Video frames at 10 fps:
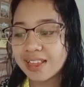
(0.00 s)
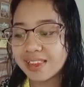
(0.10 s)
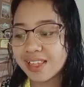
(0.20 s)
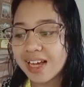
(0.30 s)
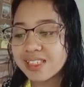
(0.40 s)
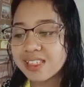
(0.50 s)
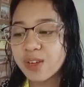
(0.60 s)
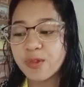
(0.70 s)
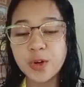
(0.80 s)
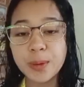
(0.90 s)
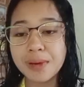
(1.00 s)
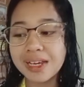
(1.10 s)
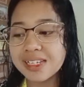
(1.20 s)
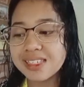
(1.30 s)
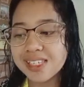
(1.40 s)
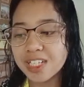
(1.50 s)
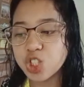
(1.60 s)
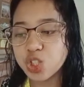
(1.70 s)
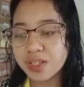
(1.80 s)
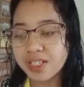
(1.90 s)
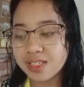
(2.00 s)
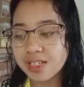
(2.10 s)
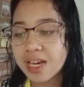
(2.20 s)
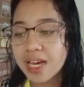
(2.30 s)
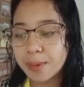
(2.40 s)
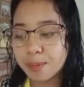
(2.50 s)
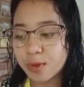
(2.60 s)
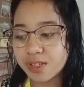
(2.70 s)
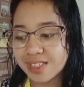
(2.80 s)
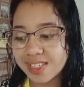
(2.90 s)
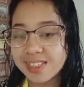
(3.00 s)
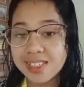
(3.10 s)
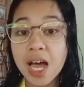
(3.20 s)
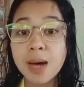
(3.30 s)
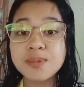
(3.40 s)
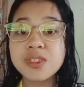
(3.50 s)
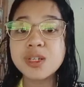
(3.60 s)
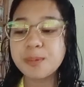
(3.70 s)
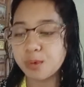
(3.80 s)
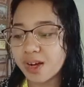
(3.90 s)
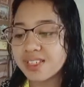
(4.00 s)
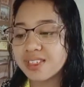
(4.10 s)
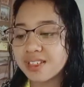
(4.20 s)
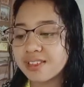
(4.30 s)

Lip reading: lasted for many centuries, and persist up to the present.